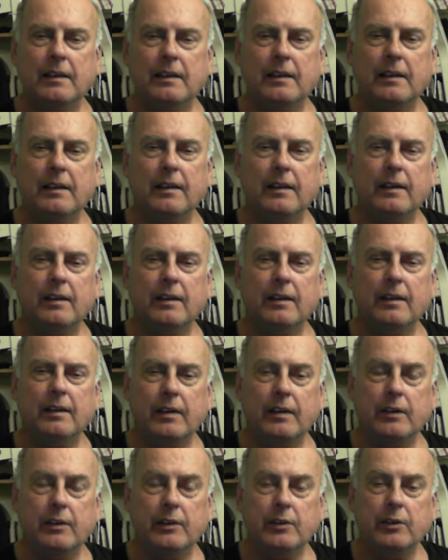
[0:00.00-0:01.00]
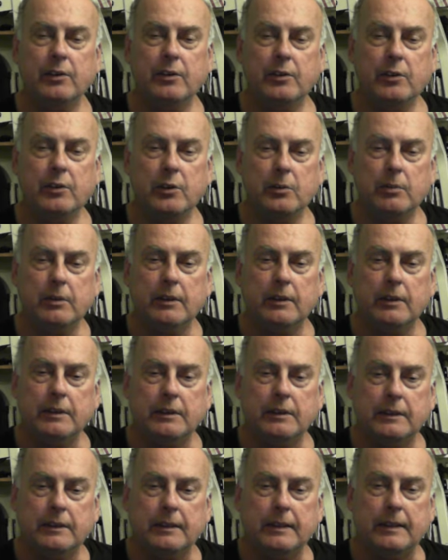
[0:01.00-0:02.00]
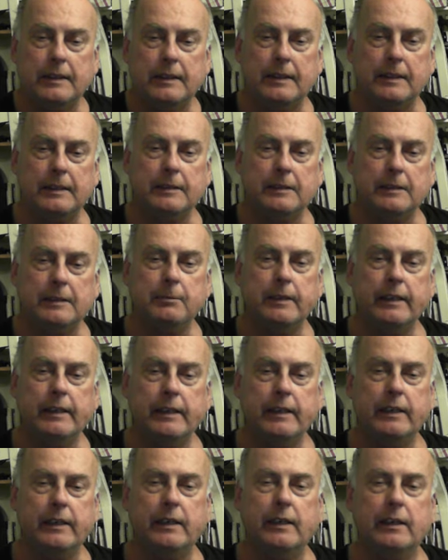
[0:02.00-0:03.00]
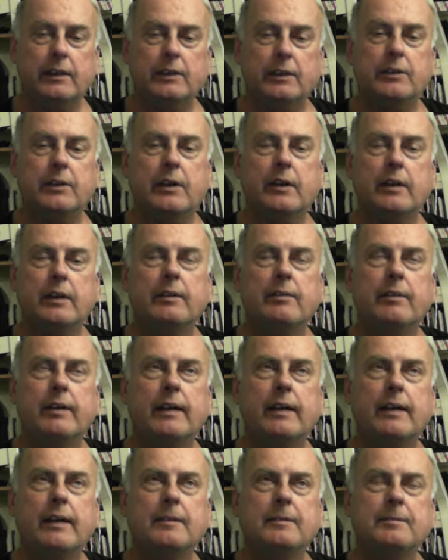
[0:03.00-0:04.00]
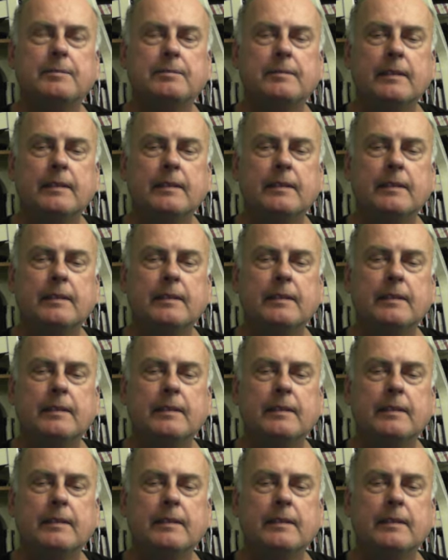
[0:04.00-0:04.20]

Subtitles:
Hey fellow YouTubers, it's me, John Lavelle.